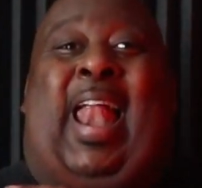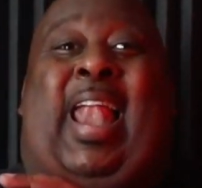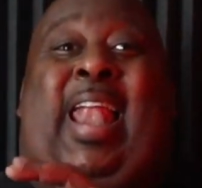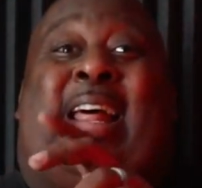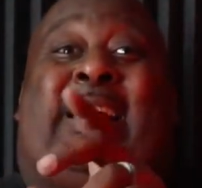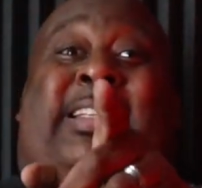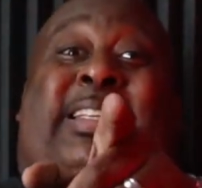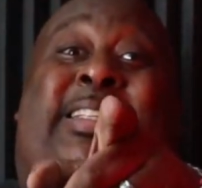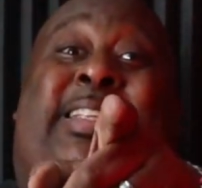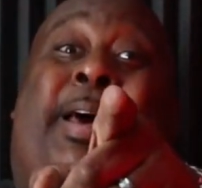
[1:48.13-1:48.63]

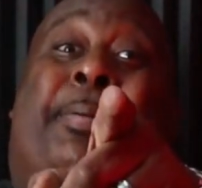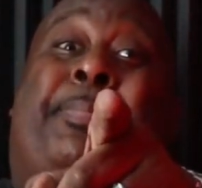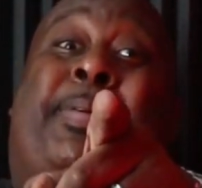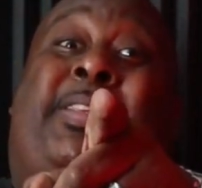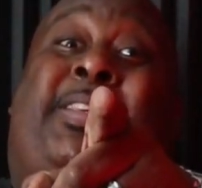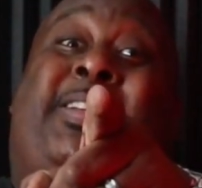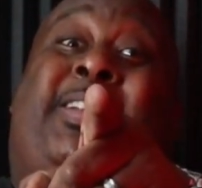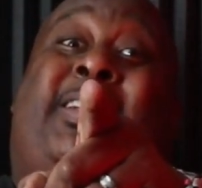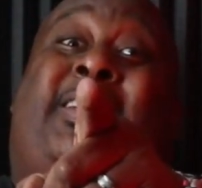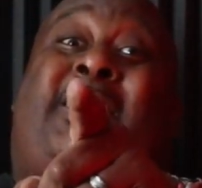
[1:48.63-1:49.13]
let's step
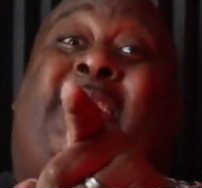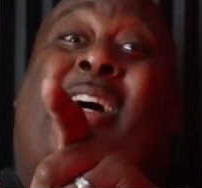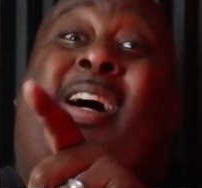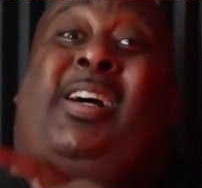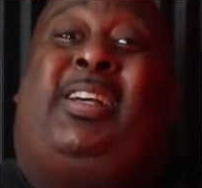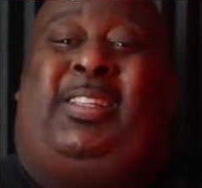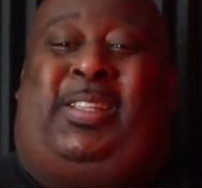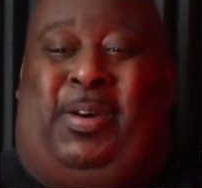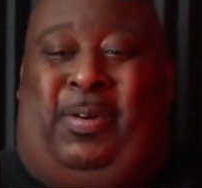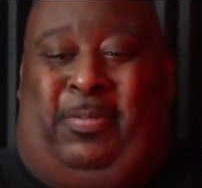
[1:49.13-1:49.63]
into the
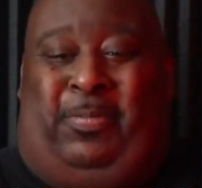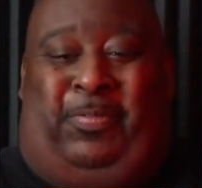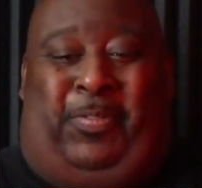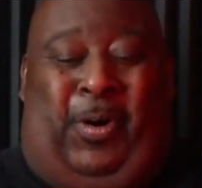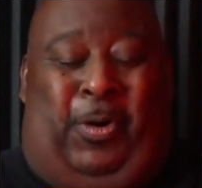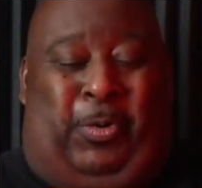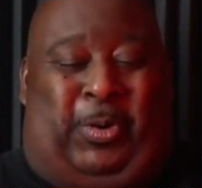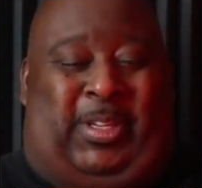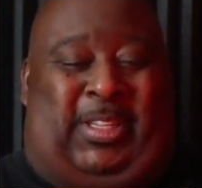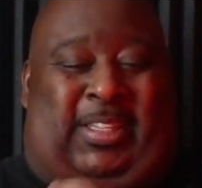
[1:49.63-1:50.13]
chug zone,
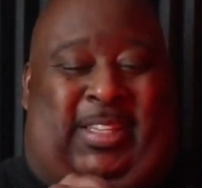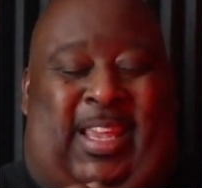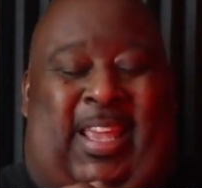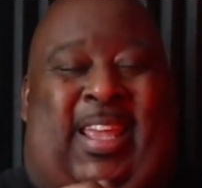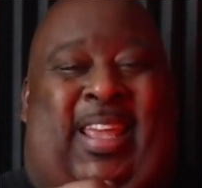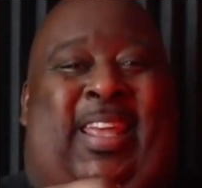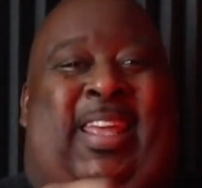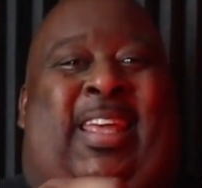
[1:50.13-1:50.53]
folks.